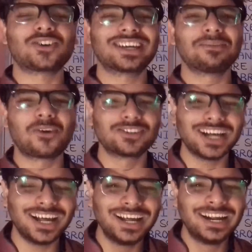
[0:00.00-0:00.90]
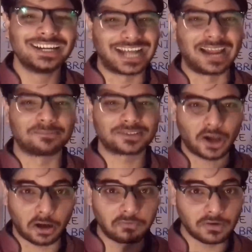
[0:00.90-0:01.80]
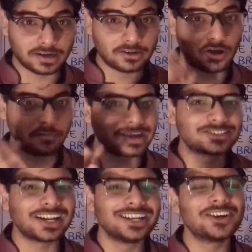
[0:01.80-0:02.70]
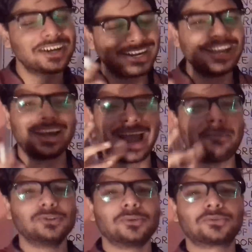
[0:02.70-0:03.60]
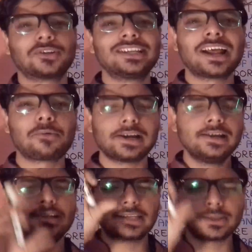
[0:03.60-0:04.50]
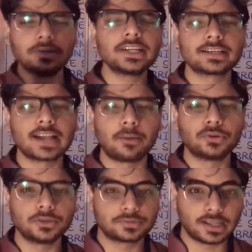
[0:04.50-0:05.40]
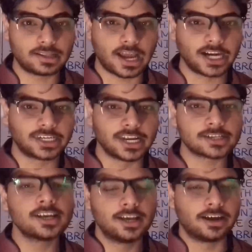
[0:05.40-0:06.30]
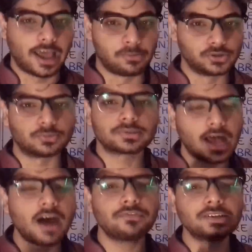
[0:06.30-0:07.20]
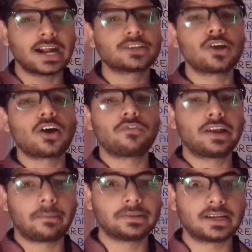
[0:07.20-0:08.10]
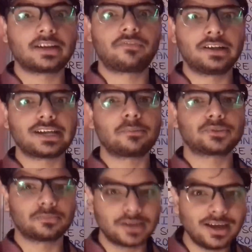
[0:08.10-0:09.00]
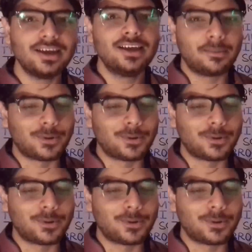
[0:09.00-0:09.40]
are talking about the types of actually your ribosomes. So these are what? The 70S ribosomes, then the 80S ribosomes. After that, you are often having the different types of the